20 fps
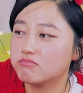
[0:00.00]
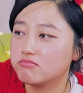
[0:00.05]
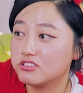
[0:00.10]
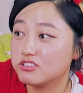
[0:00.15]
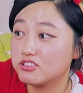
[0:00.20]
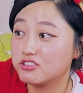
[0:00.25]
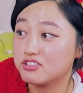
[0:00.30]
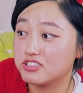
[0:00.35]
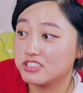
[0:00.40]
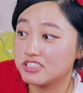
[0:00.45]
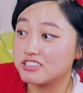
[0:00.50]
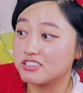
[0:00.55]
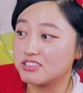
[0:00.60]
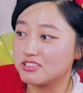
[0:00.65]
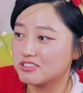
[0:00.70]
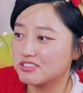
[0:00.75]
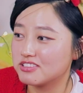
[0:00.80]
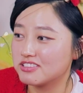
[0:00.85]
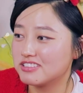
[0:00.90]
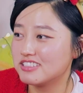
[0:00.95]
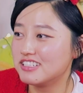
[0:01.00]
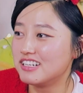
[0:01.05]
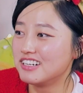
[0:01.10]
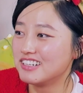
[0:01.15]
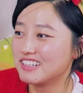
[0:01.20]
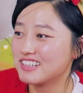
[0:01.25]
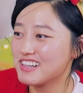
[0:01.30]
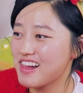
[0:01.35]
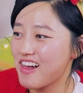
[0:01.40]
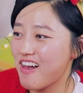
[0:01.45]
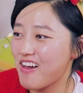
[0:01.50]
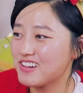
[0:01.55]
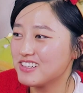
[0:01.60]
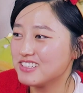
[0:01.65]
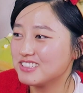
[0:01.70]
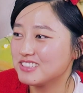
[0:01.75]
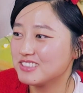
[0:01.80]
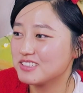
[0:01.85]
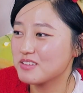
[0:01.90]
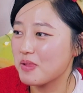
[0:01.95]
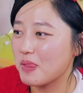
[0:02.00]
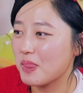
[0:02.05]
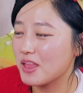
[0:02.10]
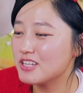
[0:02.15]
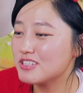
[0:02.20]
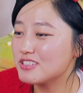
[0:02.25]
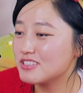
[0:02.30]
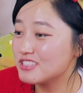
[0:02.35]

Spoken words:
It's Cheetos. It's